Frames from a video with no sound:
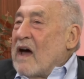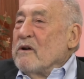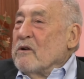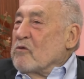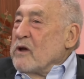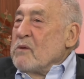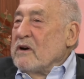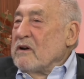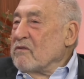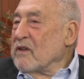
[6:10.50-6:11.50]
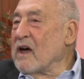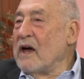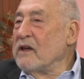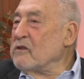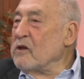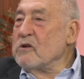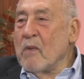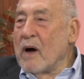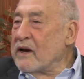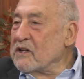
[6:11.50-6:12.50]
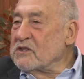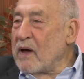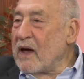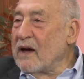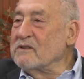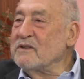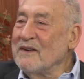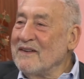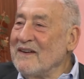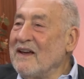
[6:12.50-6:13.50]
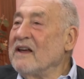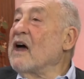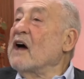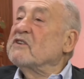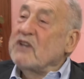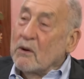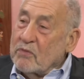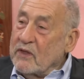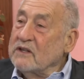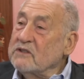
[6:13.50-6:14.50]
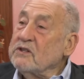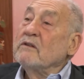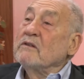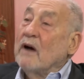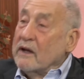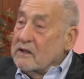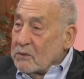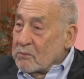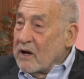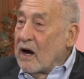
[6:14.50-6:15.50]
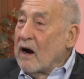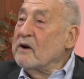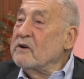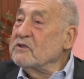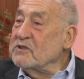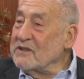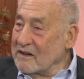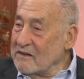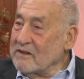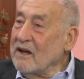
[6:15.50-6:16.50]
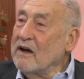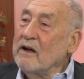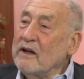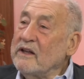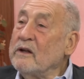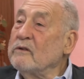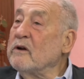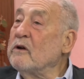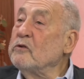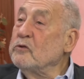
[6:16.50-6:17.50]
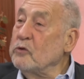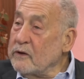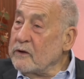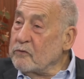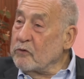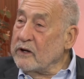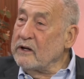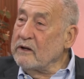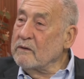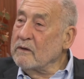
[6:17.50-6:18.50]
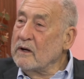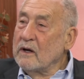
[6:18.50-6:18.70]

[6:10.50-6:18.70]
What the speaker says: got an agreement of the kind that you might expect. It got some things in, like some cars in duty-free.